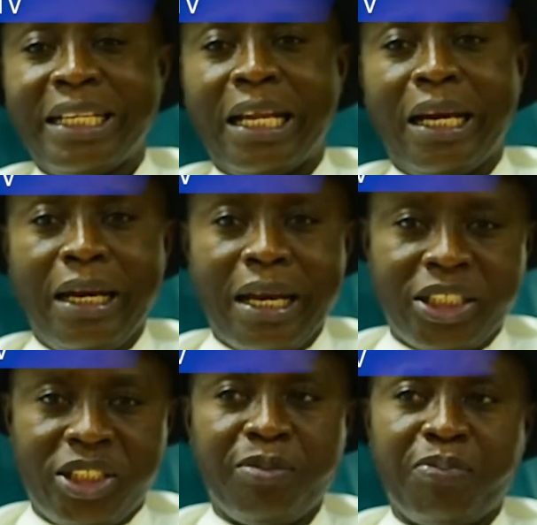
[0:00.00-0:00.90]
the
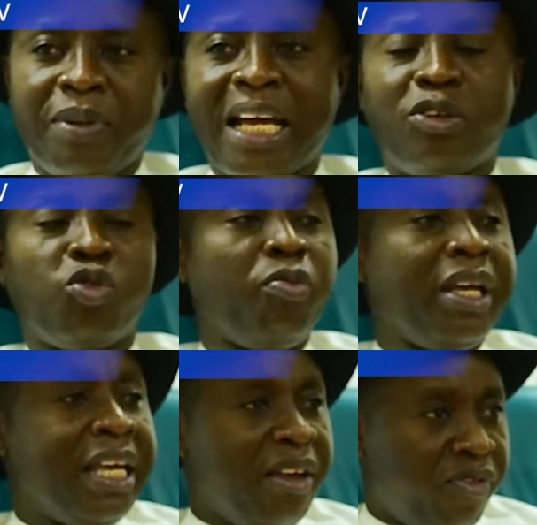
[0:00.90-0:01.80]
leadership that will be
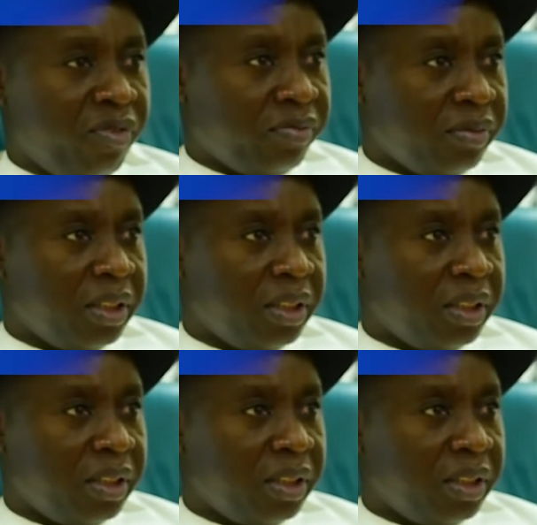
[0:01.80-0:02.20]
given